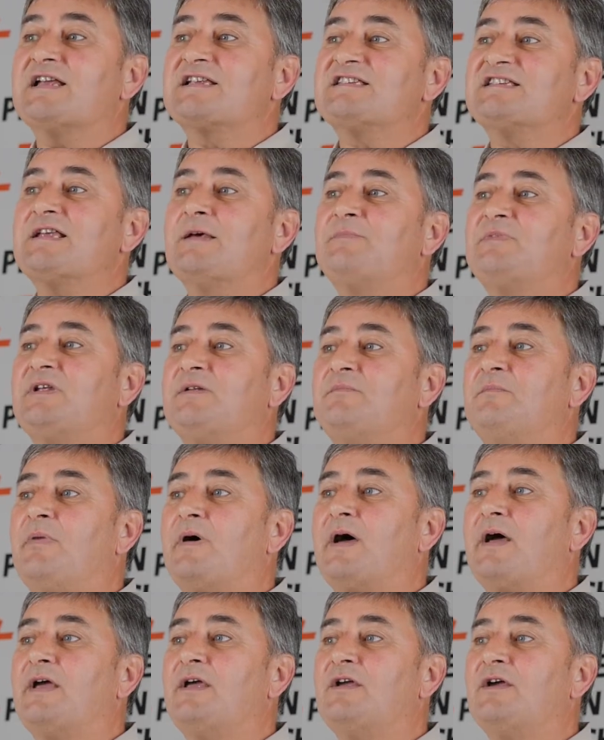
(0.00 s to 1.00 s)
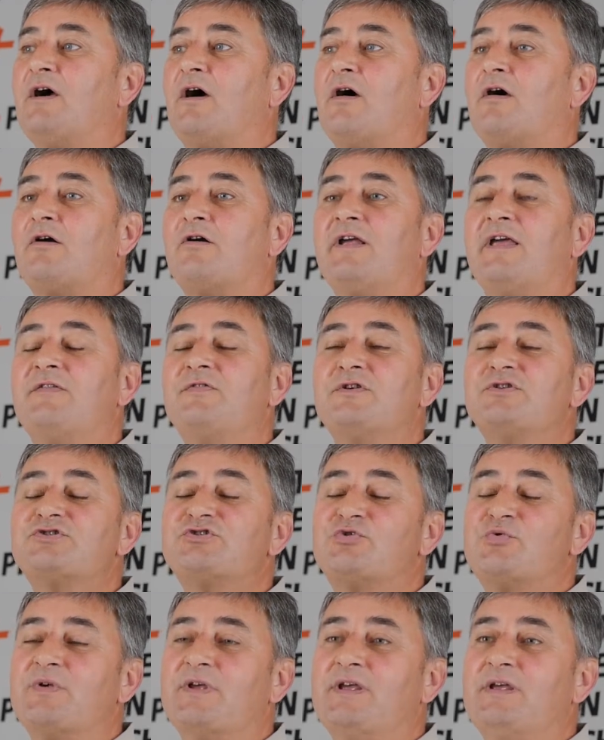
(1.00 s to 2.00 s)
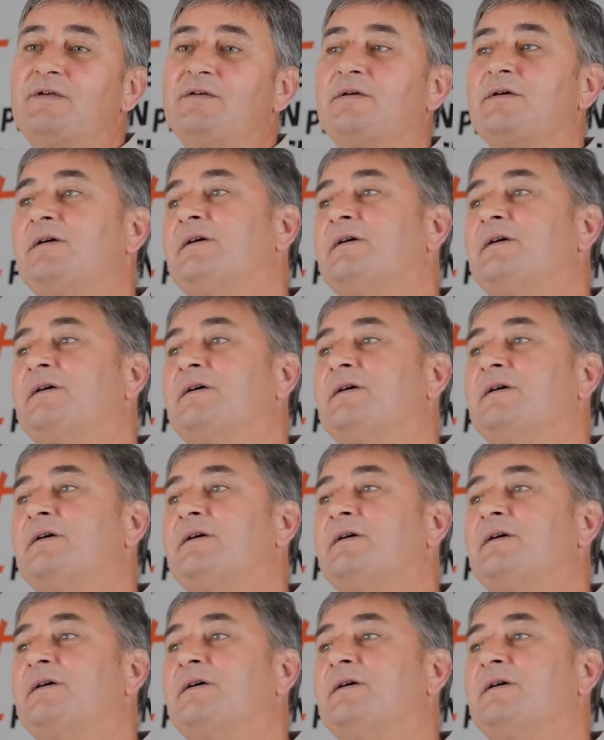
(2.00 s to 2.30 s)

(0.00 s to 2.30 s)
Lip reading: accepted by our industry,